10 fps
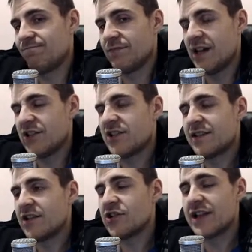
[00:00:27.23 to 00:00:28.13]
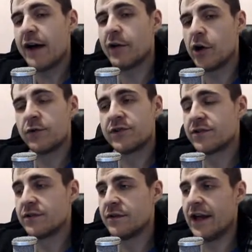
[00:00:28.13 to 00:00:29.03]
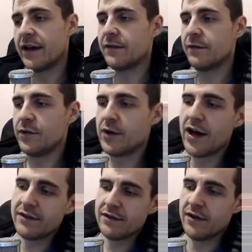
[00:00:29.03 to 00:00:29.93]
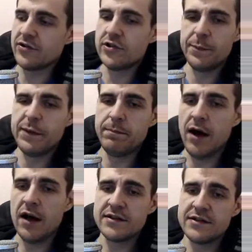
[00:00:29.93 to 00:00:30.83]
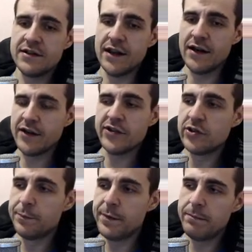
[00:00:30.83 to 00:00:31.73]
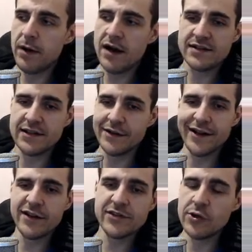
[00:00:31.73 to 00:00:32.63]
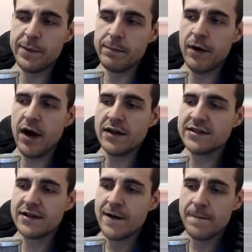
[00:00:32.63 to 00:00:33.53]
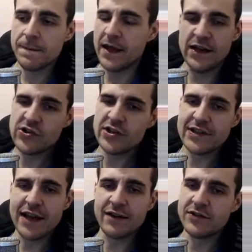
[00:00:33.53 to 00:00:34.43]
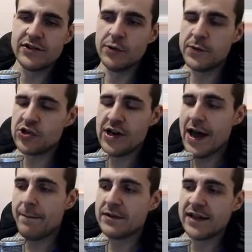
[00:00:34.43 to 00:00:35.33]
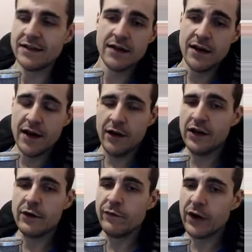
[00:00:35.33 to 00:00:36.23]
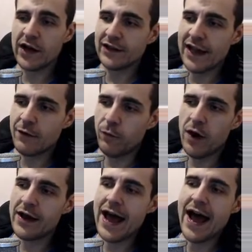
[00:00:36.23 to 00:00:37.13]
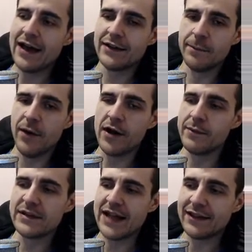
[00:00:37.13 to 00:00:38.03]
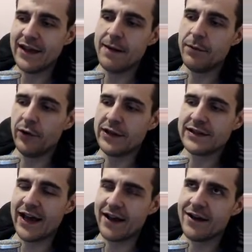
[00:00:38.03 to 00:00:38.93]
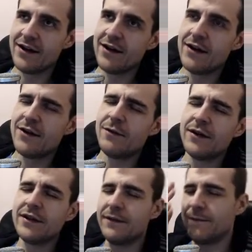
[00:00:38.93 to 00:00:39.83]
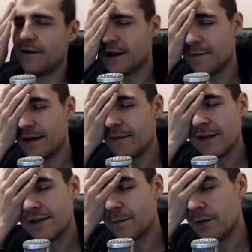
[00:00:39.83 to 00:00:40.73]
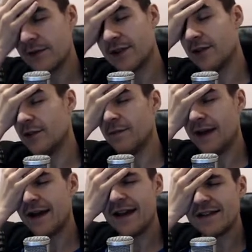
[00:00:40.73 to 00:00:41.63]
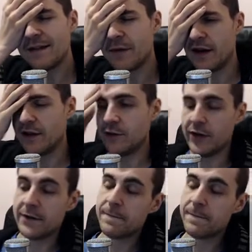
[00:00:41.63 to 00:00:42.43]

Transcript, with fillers: it's just how it goes. Like, you got the stupid boss, another stupid boss, and another stupid boss. And it's just like stupid shit happens. And I only got like one guy at the bottom is like the employee's like, what the fuck am I even supposed to do? But I guess I'm gonna do it.